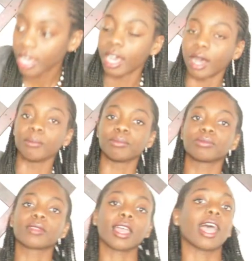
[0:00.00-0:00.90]
Um,
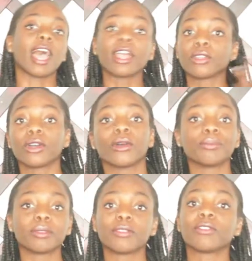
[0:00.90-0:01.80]
I don't
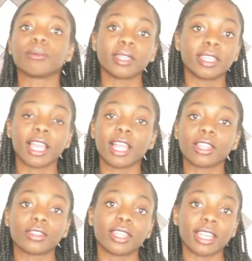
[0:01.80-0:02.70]
know, for me, I
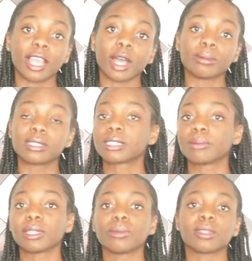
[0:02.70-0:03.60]
learned that it helped.
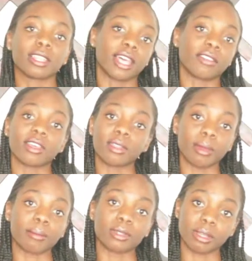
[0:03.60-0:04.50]
Speaking with a lot of other
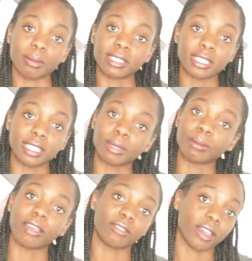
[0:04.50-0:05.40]
members on my team,
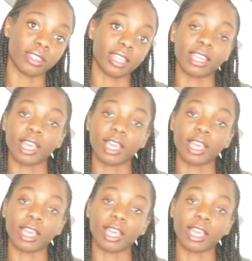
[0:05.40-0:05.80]
I found that it